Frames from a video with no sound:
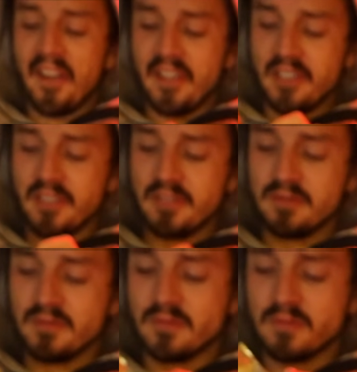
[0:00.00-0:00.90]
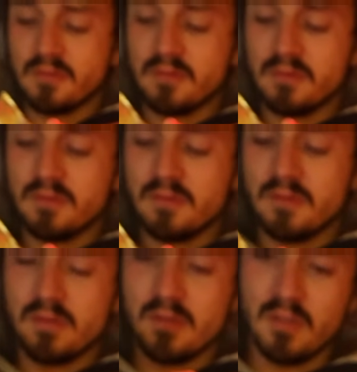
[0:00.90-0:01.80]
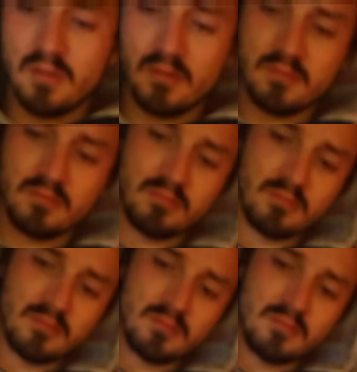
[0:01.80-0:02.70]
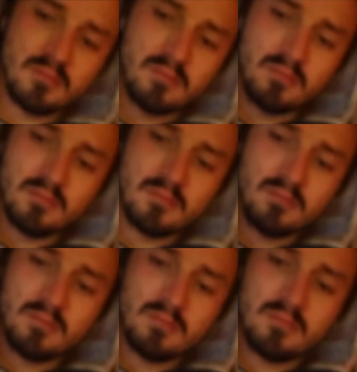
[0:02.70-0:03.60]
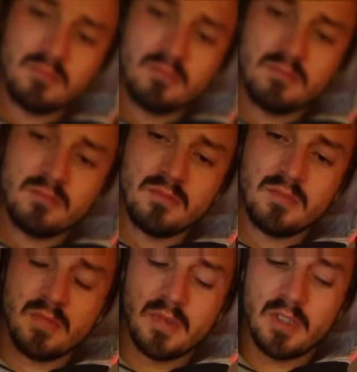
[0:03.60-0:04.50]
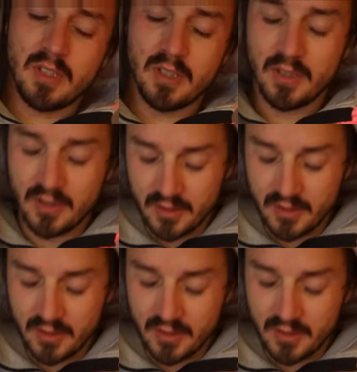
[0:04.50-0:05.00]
[no speech]